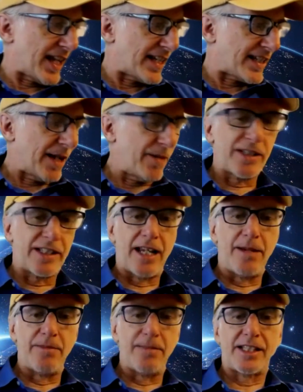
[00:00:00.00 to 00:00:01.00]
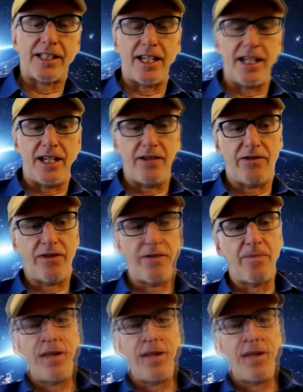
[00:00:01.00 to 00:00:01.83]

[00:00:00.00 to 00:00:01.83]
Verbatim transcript: at that time was named Steve.